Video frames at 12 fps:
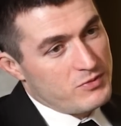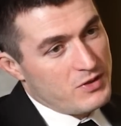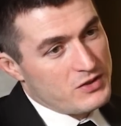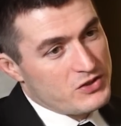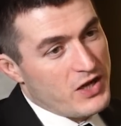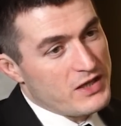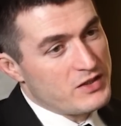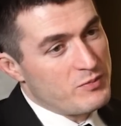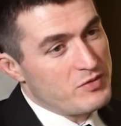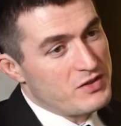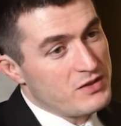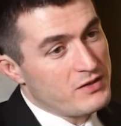a
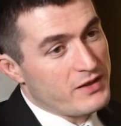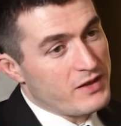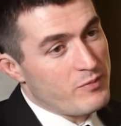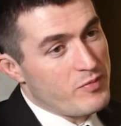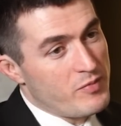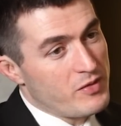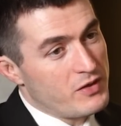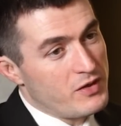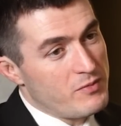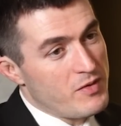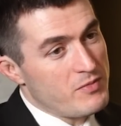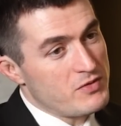ChatGPT-like
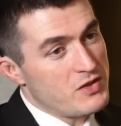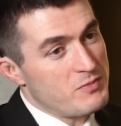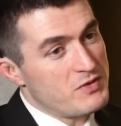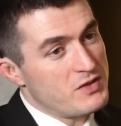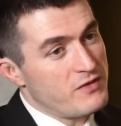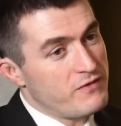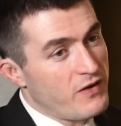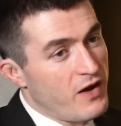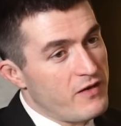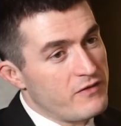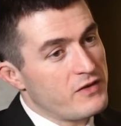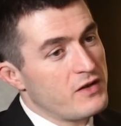capability, maybe
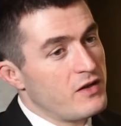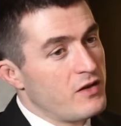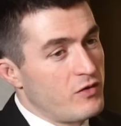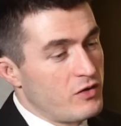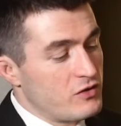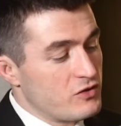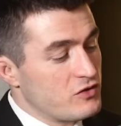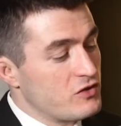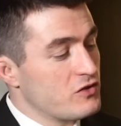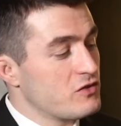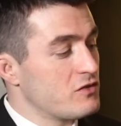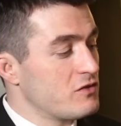GPT-5, and there's
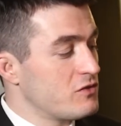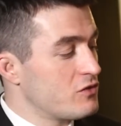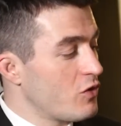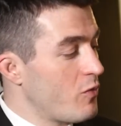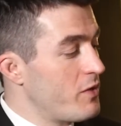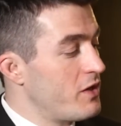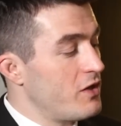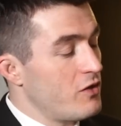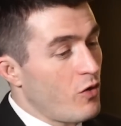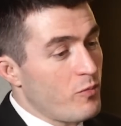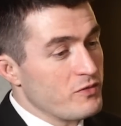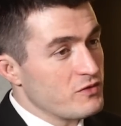just so many
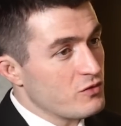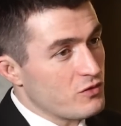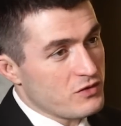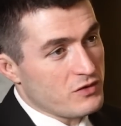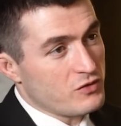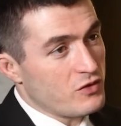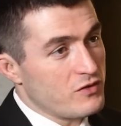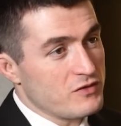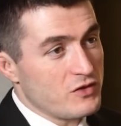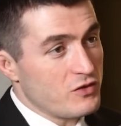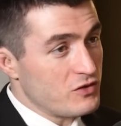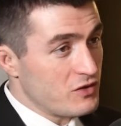open source alternatives
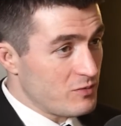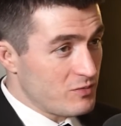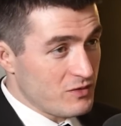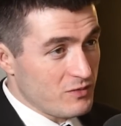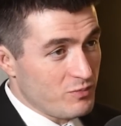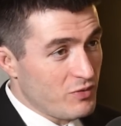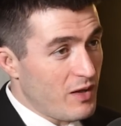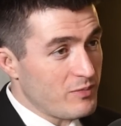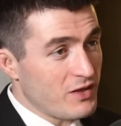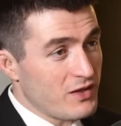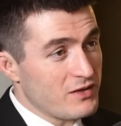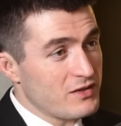that you could just plop
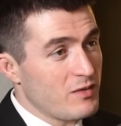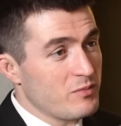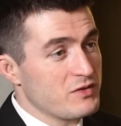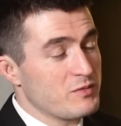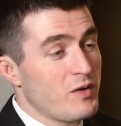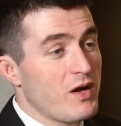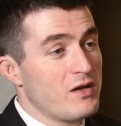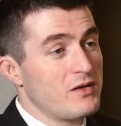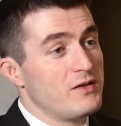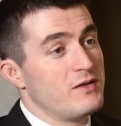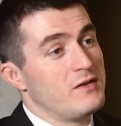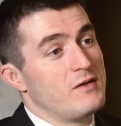that on top of Spot.
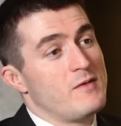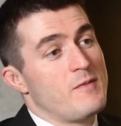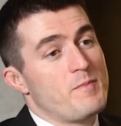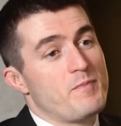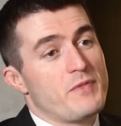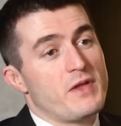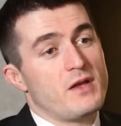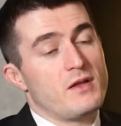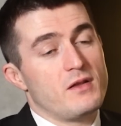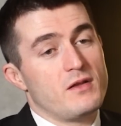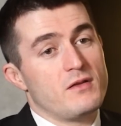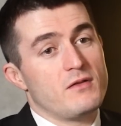
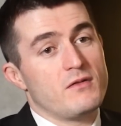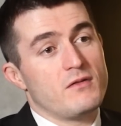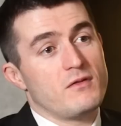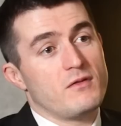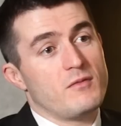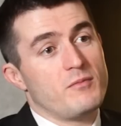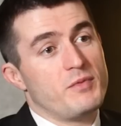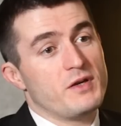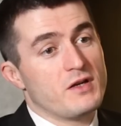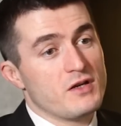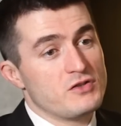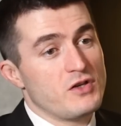And
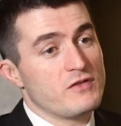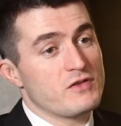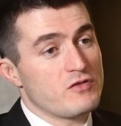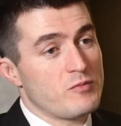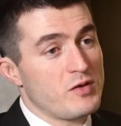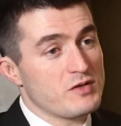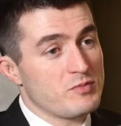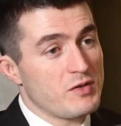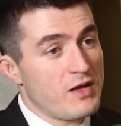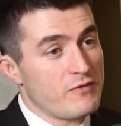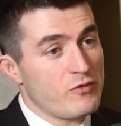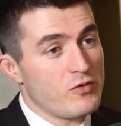because you have this robust
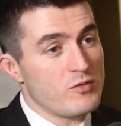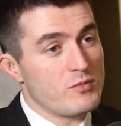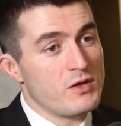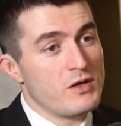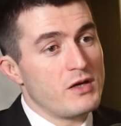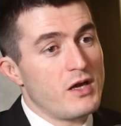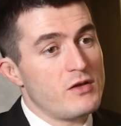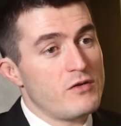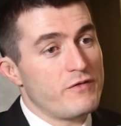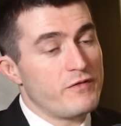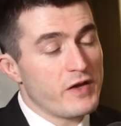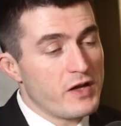platform and
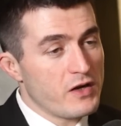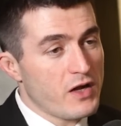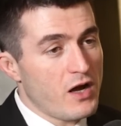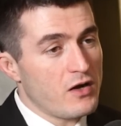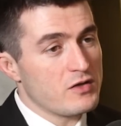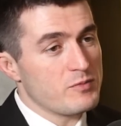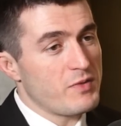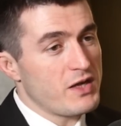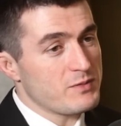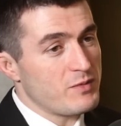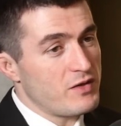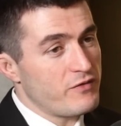you're figuring out how to
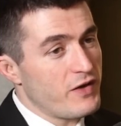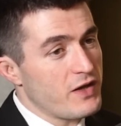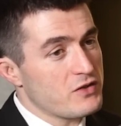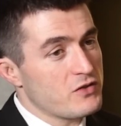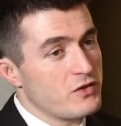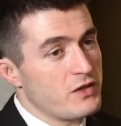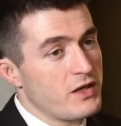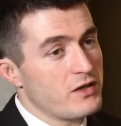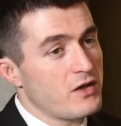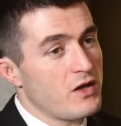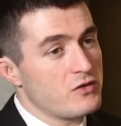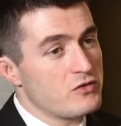mass manufacture it
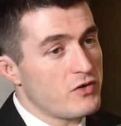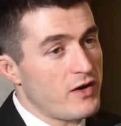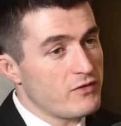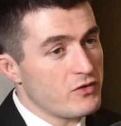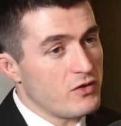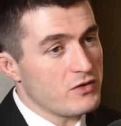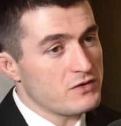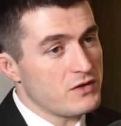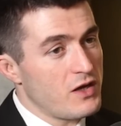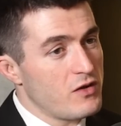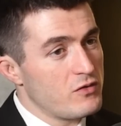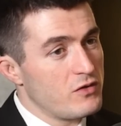and how to drive the cost
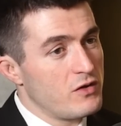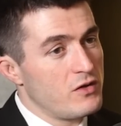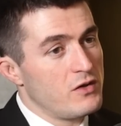down